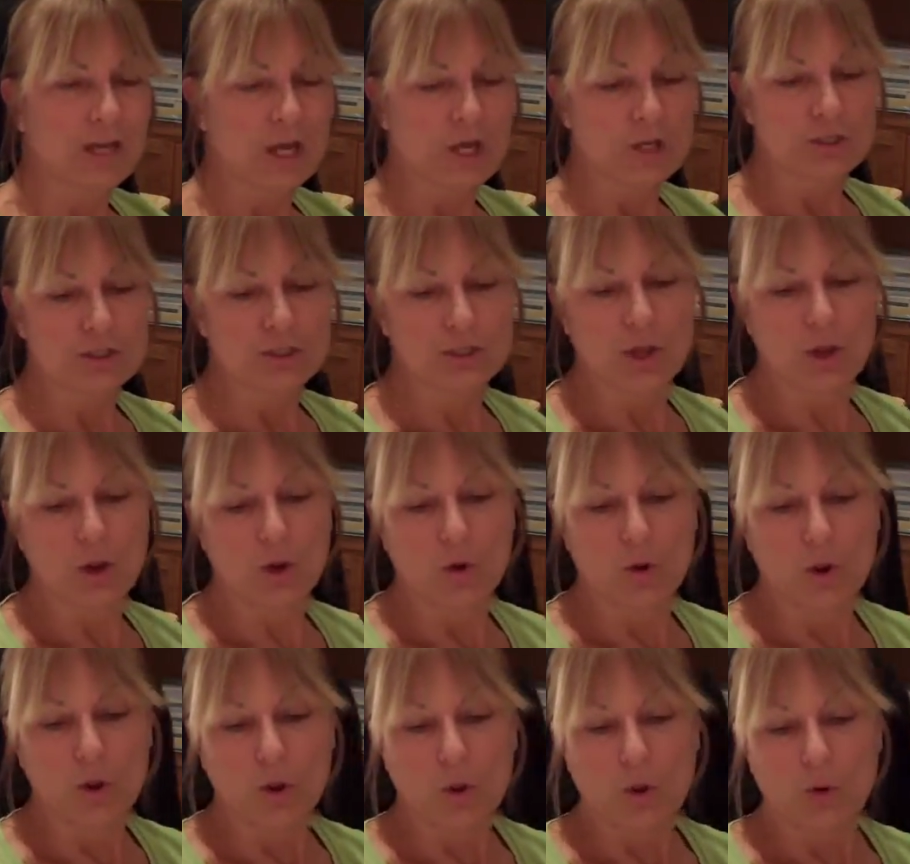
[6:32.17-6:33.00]
So
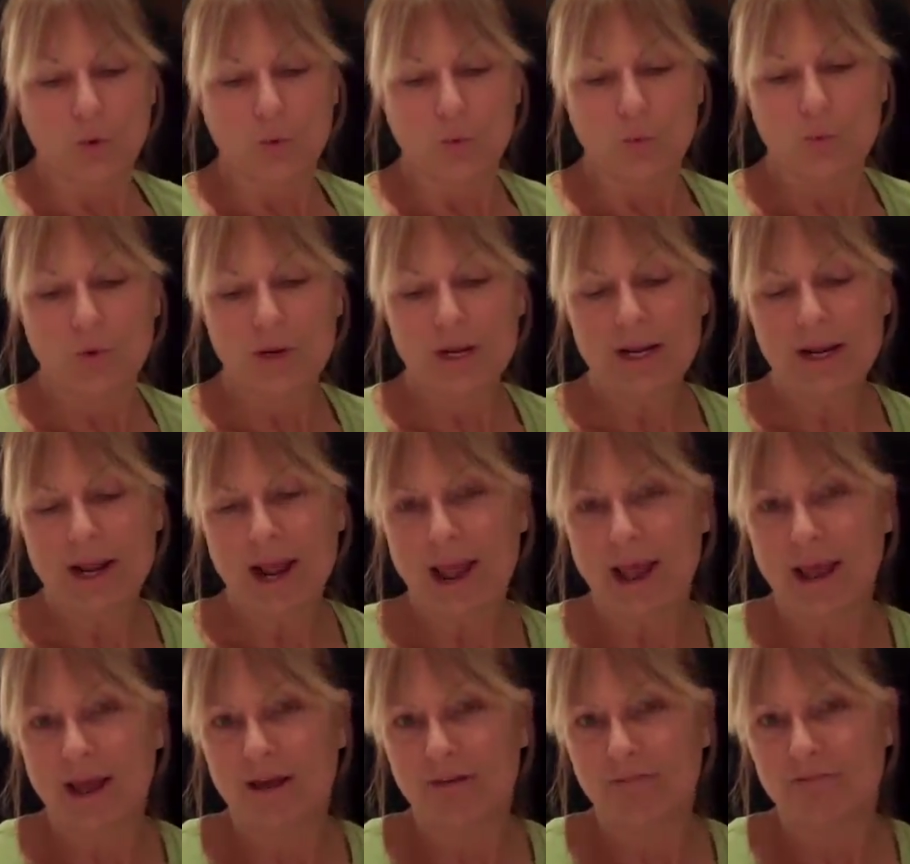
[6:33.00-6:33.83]
we
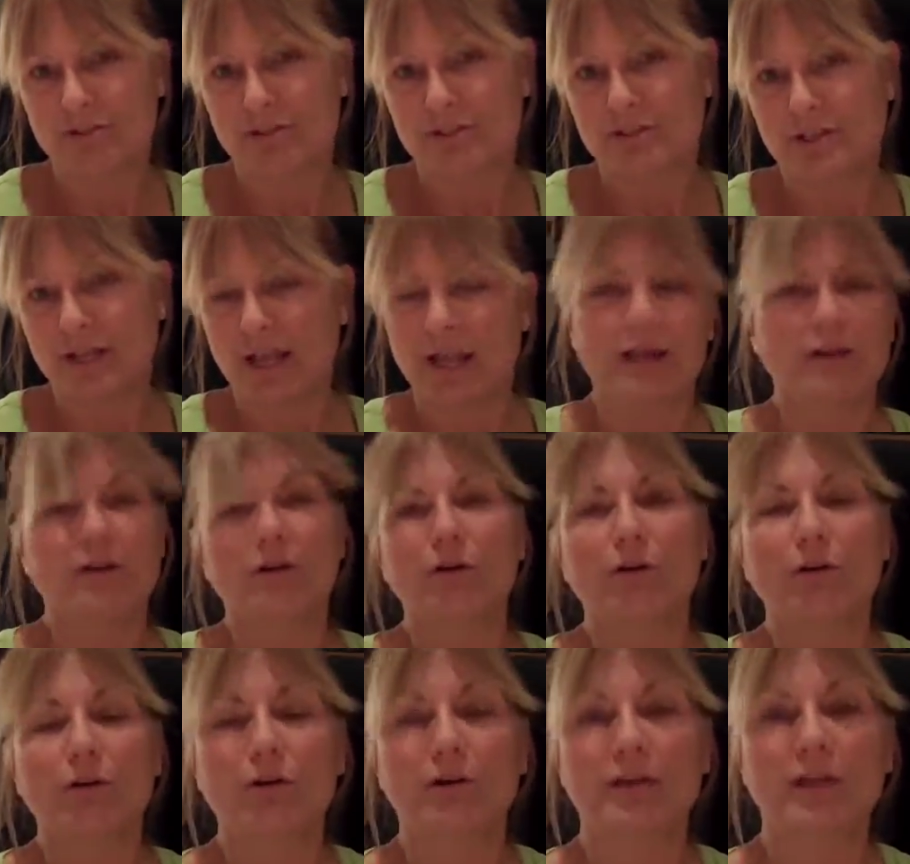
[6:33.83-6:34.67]
have to take a
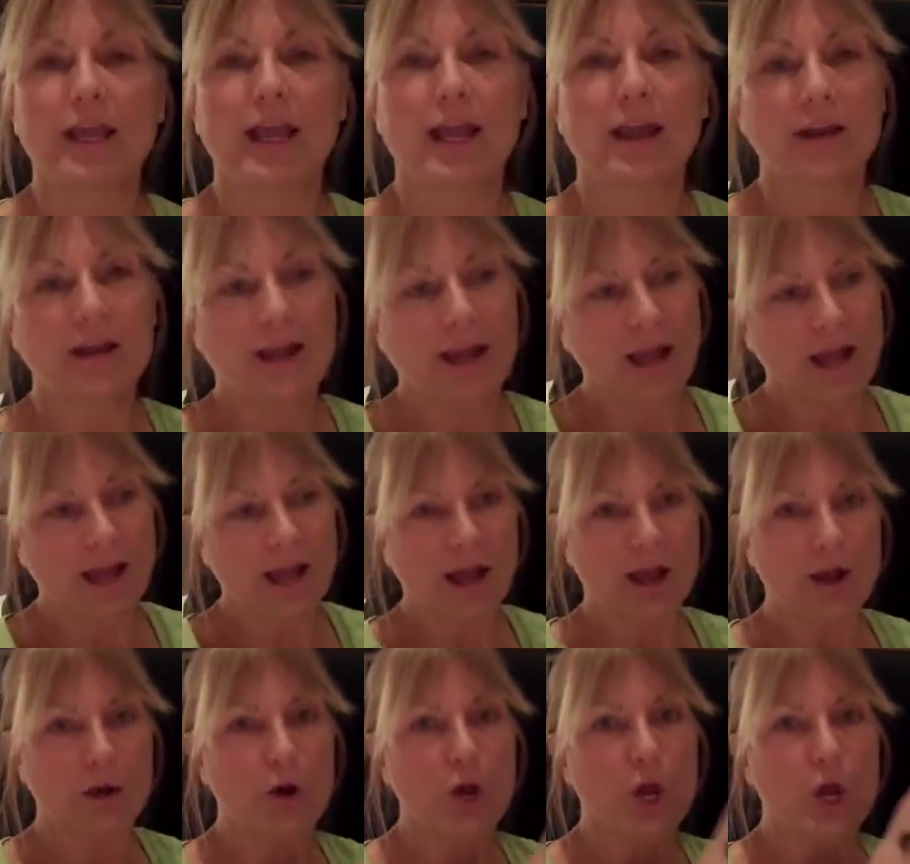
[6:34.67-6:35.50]
look at
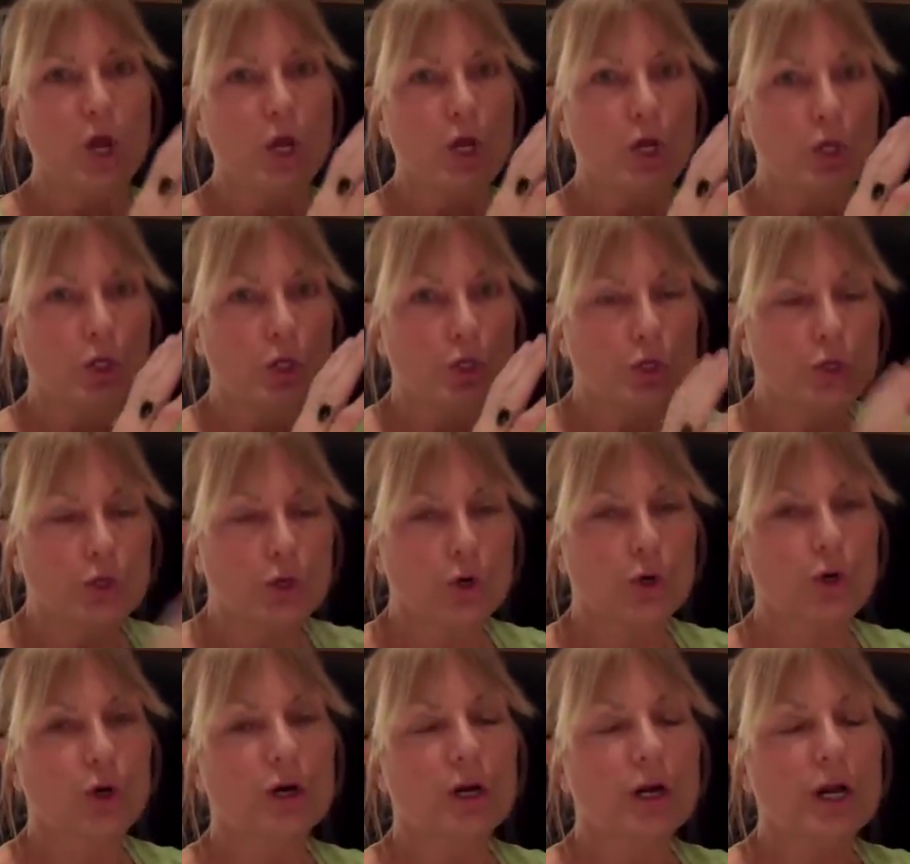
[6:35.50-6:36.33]
how
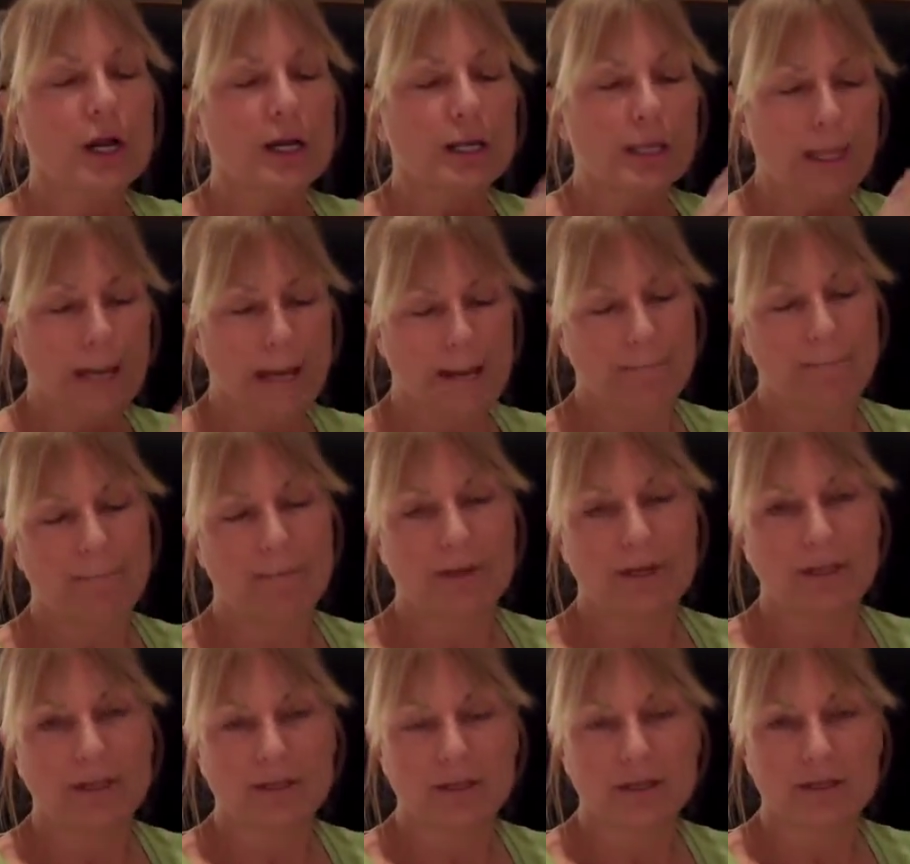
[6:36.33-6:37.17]
your
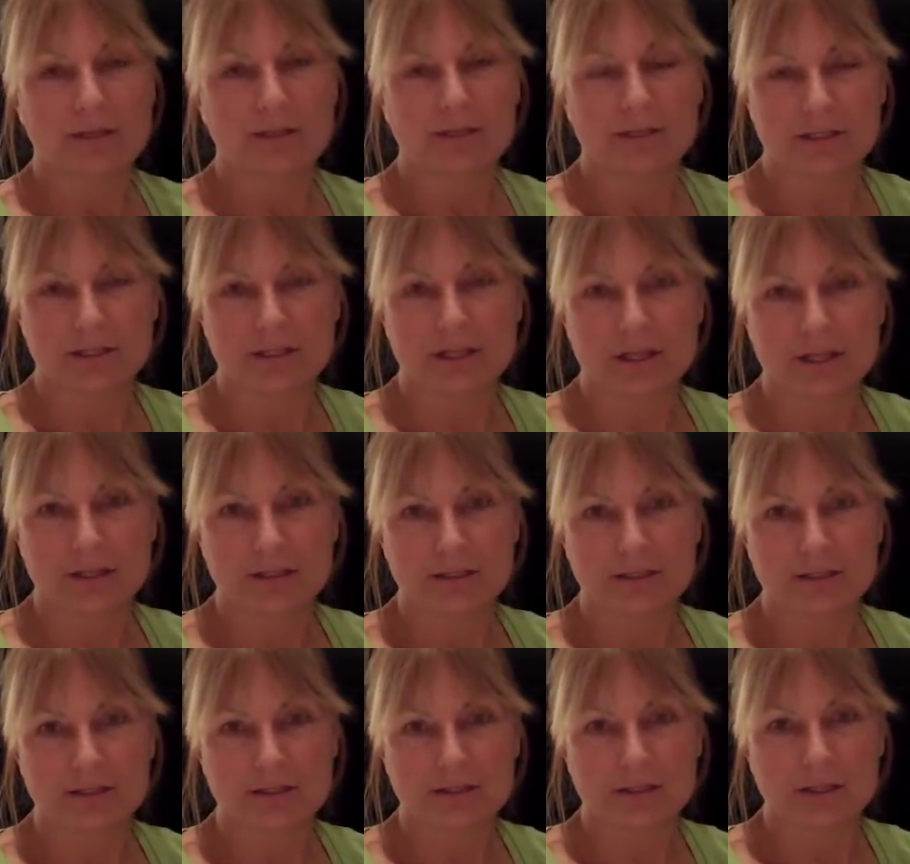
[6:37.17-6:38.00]
company
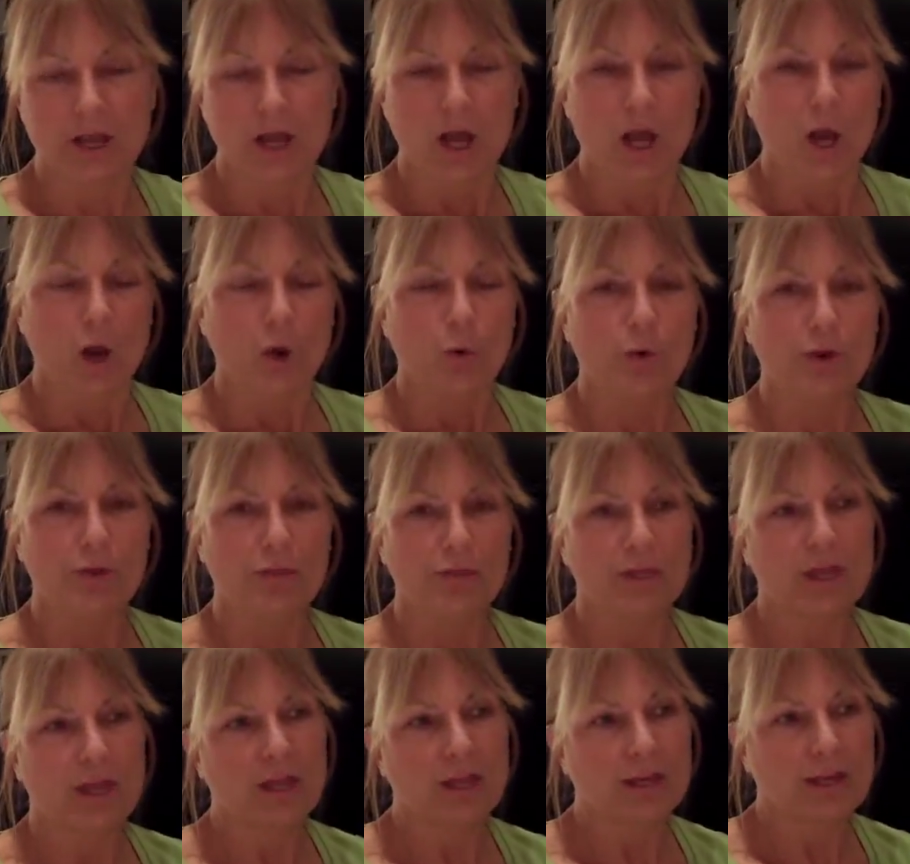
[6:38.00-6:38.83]
exists
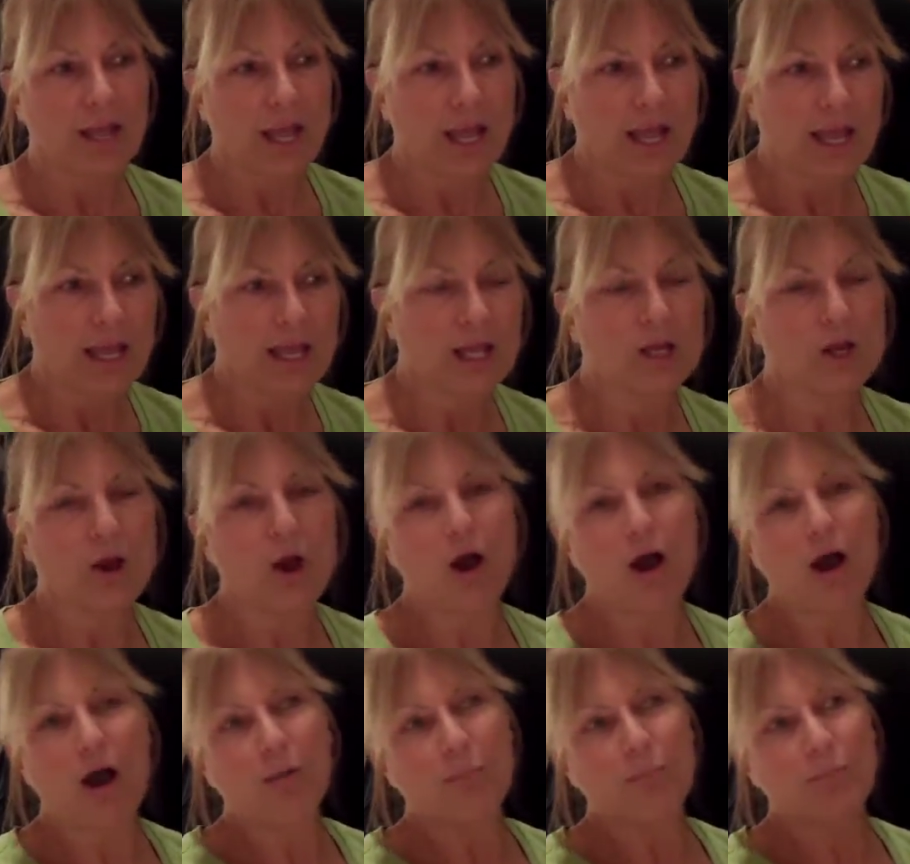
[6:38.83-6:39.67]
within a
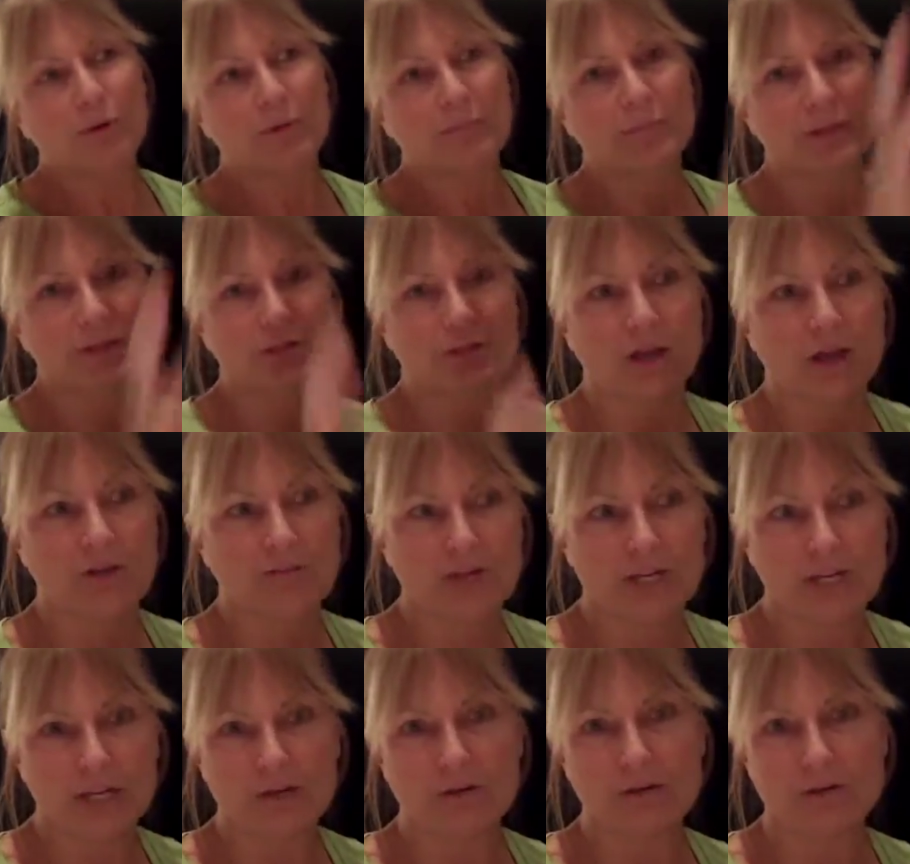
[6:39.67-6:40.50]
complement of
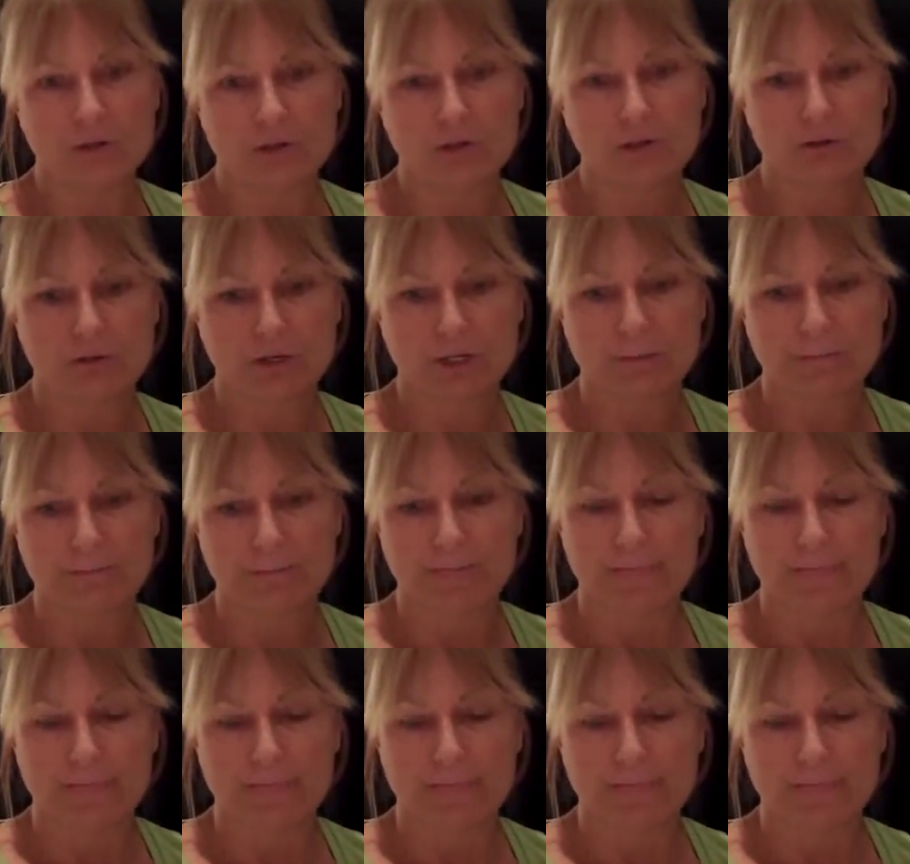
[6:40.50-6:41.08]
an industry.